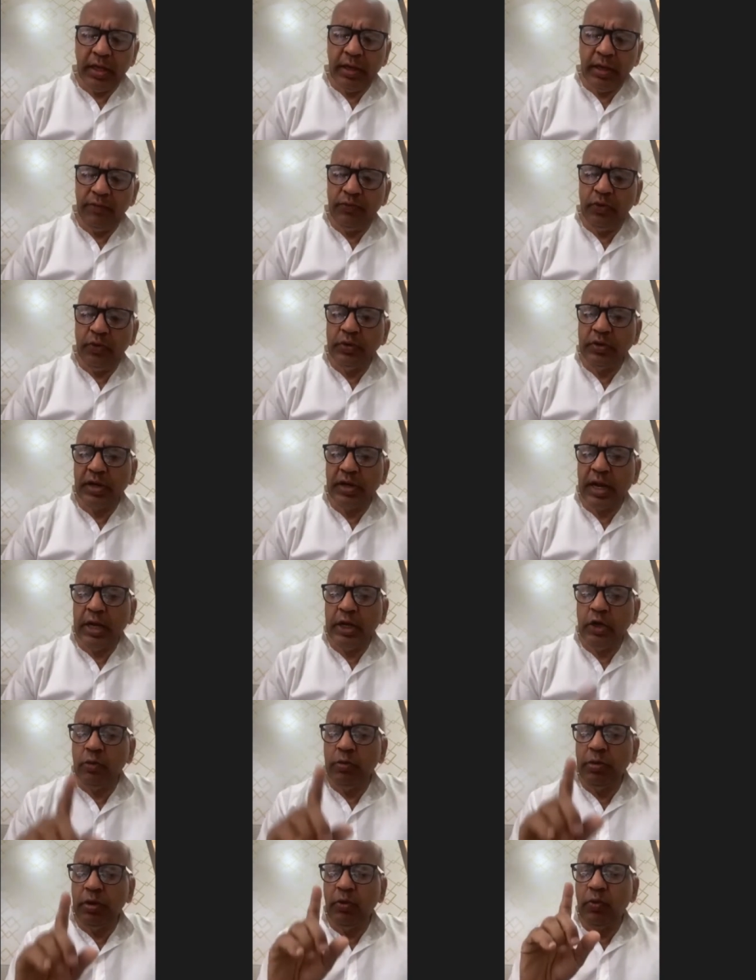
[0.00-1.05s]
If you try
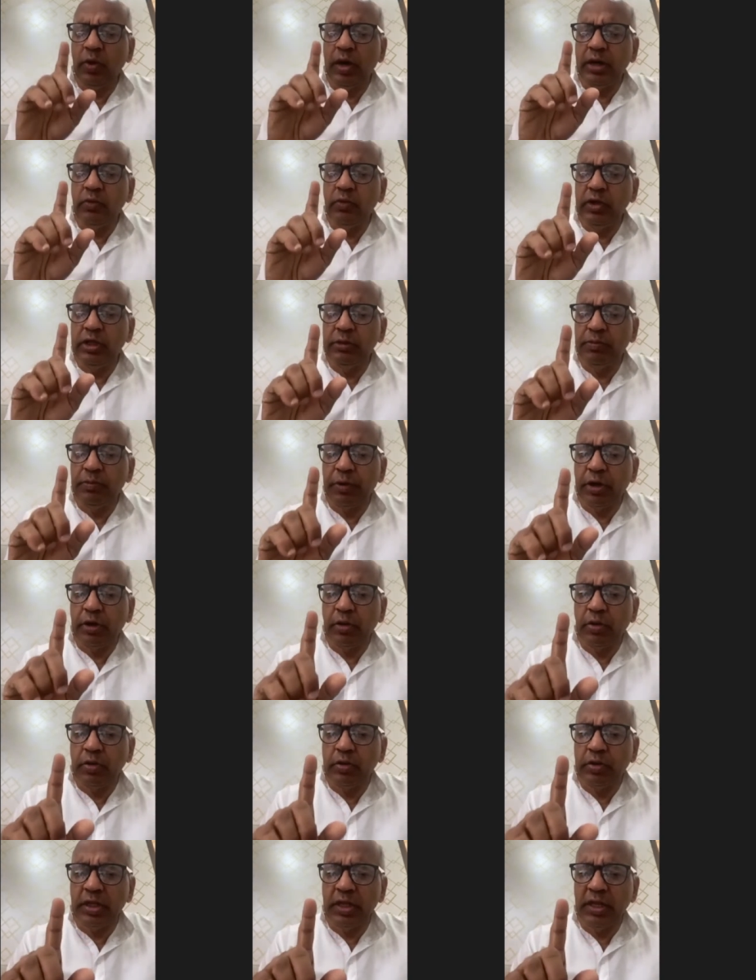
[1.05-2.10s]
to be one with
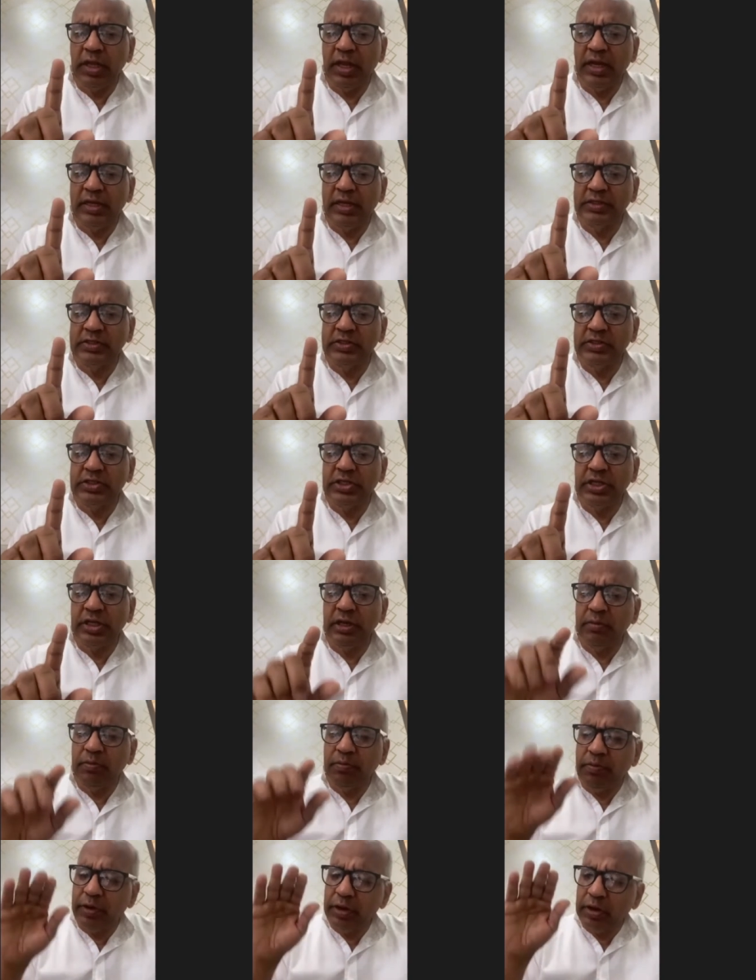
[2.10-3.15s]
Prakriti, it is still
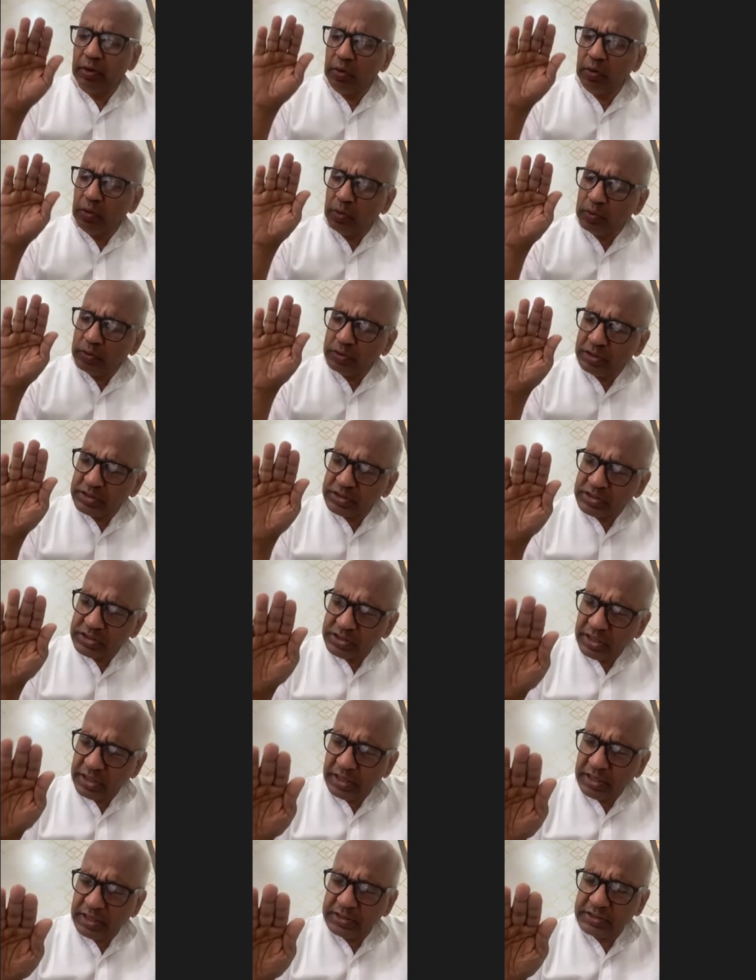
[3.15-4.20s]
below the
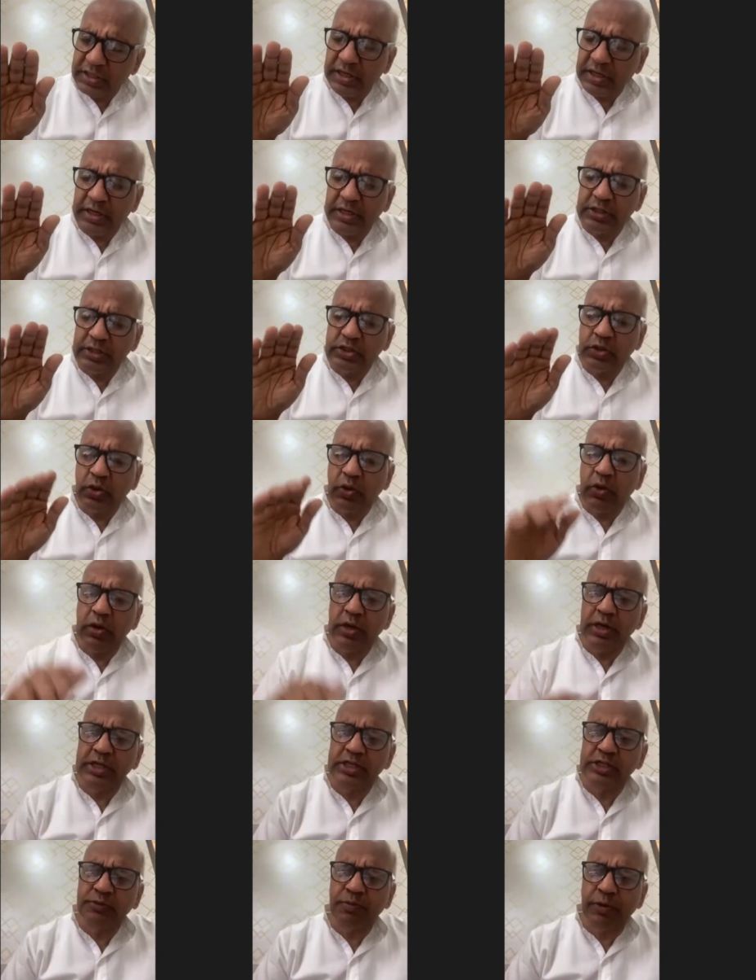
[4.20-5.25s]
stage and it is called
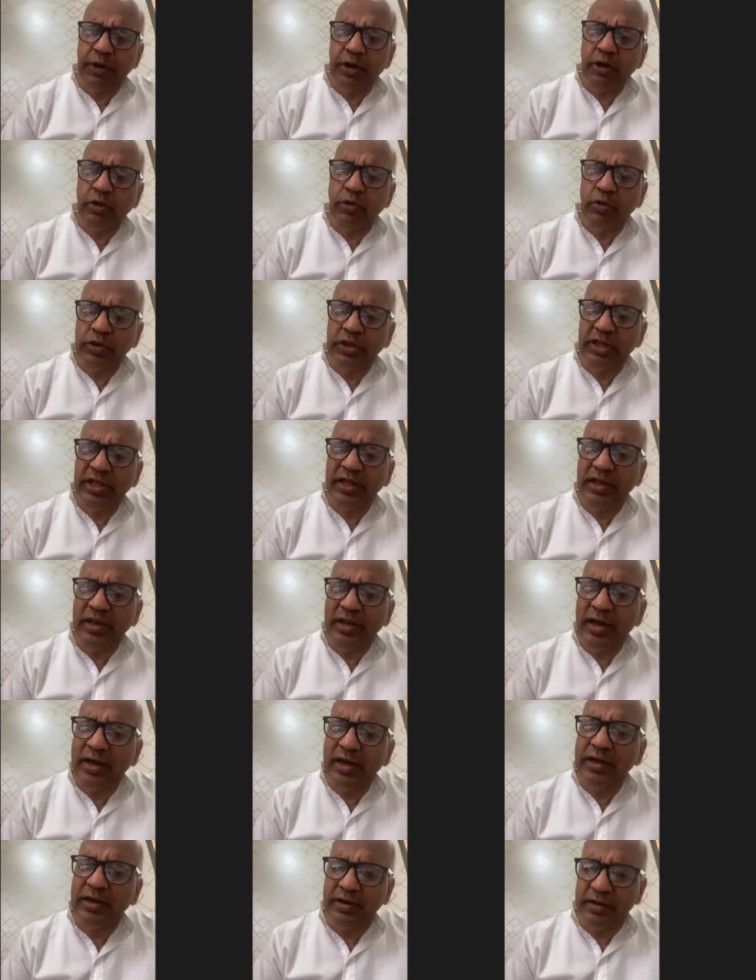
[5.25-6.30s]
as Prakriti
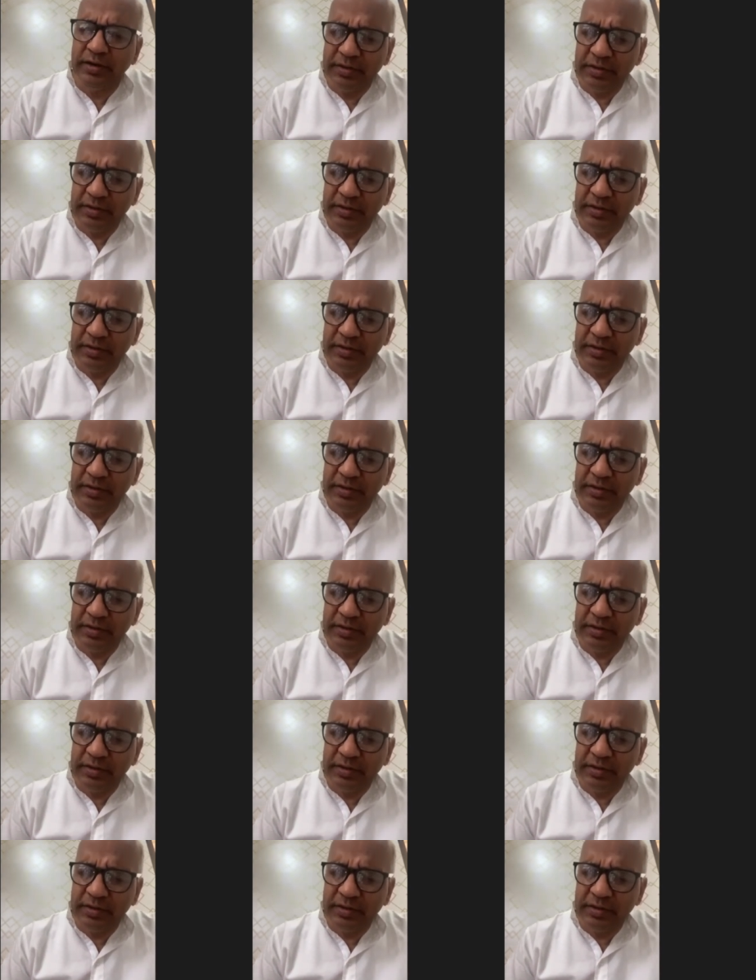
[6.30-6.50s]
Laya.